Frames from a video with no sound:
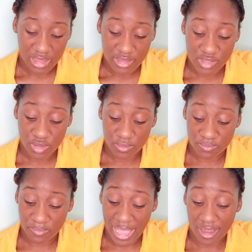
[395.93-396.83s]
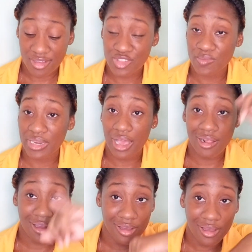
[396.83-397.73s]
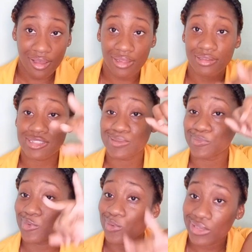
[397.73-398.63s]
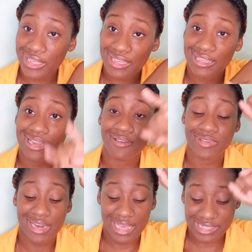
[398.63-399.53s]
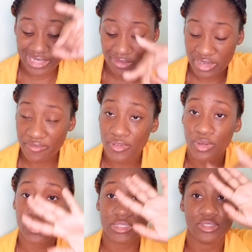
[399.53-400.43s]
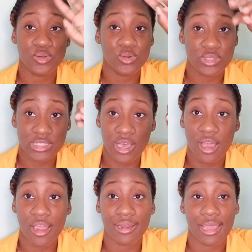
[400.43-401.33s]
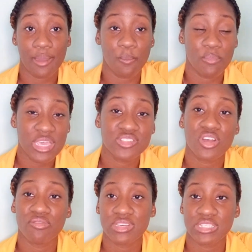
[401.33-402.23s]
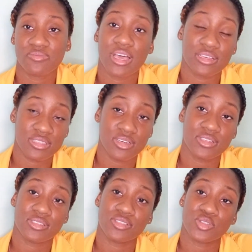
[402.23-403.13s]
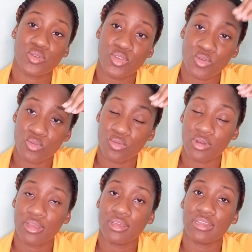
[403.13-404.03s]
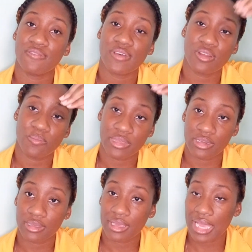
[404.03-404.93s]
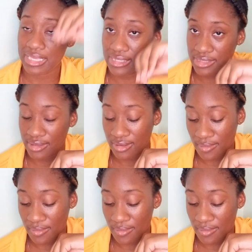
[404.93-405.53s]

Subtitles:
So by consuming alcohol, smoking, having acid reflux, those are like major risk factors to you developing cancer.